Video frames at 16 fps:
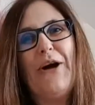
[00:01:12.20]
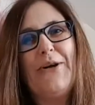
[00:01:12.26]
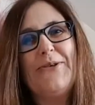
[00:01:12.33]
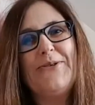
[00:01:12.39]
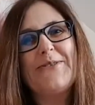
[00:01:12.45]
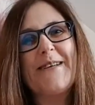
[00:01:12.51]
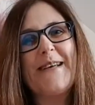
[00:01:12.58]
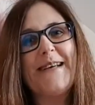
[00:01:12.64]

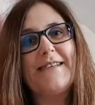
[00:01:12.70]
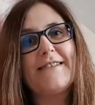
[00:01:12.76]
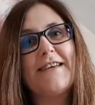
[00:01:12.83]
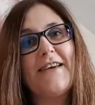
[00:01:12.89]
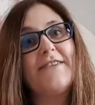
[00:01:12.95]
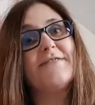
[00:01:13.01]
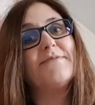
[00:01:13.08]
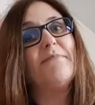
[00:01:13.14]
prose,
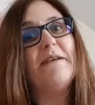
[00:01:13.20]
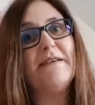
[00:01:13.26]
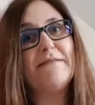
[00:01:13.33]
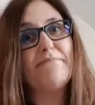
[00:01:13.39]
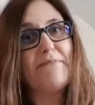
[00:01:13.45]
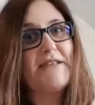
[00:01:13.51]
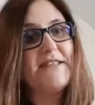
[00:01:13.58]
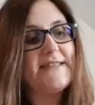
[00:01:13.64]
excuse
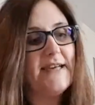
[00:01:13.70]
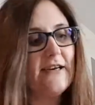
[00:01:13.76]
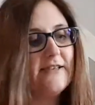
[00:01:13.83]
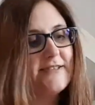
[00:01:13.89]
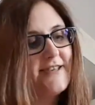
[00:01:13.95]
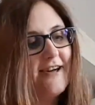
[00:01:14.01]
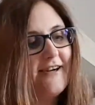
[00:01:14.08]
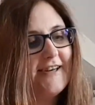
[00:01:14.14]
me, bit
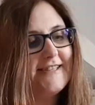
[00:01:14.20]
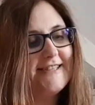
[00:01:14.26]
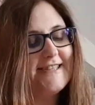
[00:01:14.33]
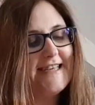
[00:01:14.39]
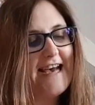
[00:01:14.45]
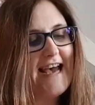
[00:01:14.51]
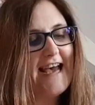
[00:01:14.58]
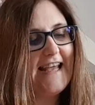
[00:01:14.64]
tongue-tied
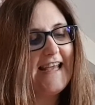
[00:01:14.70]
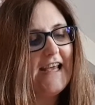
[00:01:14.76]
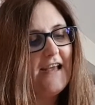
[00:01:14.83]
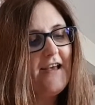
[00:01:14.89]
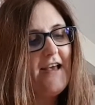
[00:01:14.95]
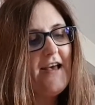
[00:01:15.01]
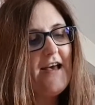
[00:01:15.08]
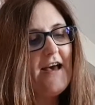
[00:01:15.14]
today,
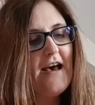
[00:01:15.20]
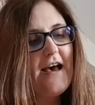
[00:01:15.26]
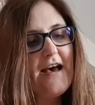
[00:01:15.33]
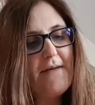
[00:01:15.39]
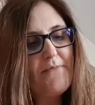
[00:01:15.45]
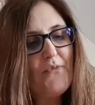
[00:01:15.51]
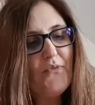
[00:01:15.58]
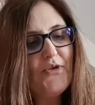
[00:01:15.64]

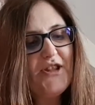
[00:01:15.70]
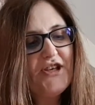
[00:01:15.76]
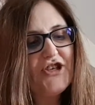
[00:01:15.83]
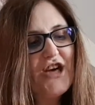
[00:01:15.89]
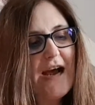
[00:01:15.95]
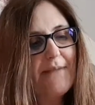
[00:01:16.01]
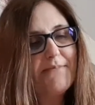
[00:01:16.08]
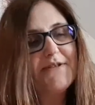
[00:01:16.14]
um, with the
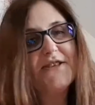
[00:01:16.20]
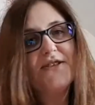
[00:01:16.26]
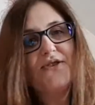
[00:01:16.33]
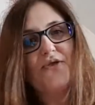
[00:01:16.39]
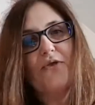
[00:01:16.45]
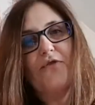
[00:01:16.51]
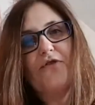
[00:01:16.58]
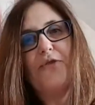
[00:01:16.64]
chapters
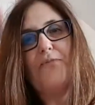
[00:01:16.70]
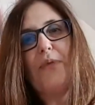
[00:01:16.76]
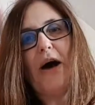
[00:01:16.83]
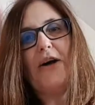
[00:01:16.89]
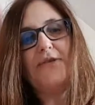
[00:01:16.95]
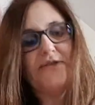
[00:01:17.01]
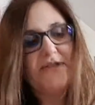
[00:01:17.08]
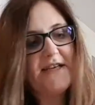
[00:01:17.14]
sort of
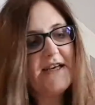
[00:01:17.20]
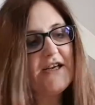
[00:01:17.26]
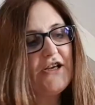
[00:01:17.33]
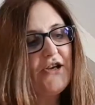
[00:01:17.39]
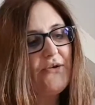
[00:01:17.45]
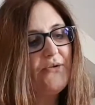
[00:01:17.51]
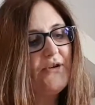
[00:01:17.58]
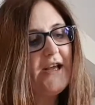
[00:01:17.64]
composed in a
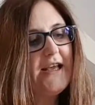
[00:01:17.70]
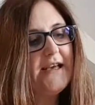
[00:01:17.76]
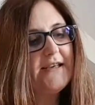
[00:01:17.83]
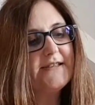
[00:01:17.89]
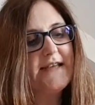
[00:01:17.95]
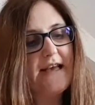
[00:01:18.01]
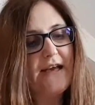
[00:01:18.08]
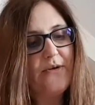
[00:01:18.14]

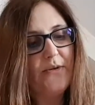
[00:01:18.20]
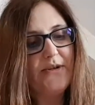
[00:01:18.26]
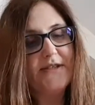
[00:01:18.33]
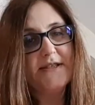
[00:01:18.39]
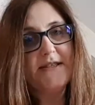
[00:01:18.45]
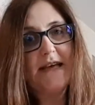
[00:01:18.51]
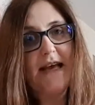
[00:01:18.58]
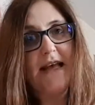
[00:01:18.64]
unique
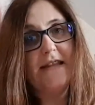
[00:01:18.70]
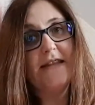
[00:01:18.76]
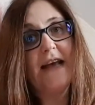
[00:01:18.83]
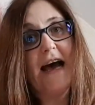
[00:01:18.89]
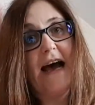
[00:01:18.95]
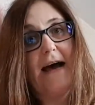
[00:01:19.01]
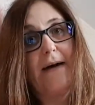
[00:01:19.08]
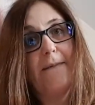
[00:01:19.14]
sequence in
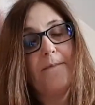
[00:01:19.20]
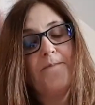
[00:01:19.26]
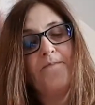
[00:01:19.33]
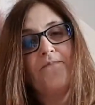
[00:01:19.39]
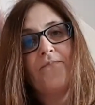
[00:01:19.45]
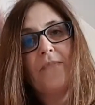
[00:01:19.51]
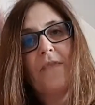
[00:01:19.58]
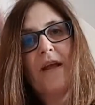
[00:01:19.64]
that
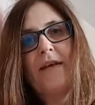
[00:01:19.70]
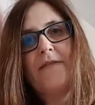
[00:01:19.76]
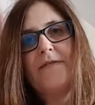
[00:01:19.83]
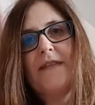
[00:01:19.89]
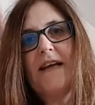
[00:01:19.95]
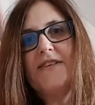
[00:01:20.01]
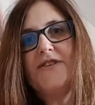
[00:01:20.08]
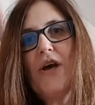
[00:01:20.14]

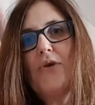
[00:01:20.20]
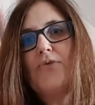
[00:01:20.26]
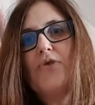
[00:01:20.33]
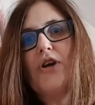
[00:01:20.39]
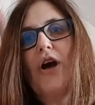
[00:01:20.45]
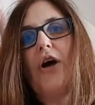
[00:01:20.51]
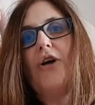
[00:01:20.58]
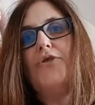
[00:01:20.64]
they
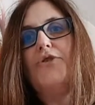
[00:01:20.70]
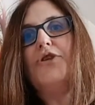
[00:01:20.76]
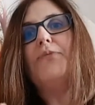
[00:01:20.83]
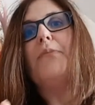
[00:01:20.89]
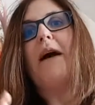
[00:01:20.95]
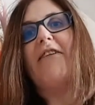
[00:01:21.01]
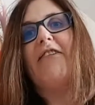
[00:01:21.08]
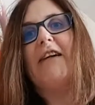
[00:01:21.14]
don't go
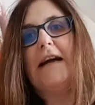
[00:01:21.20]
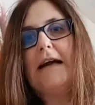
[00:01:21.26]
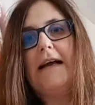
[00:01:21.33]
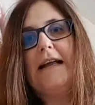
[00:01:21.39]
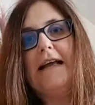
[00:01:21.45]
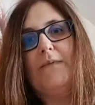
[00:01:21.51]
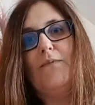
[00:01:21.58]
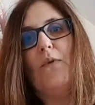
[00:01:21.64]

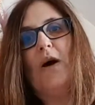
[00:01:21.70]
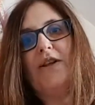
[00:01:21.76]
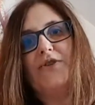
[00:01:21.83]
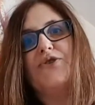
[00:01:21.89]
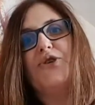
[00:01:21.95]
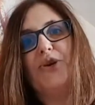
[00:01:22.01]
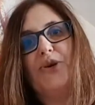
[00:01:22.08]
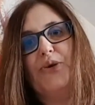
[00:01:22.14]
numerically
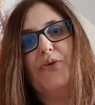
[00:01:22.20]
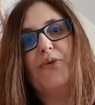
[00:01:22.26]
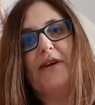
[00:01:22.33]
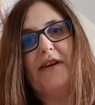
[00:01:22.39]
1, 2,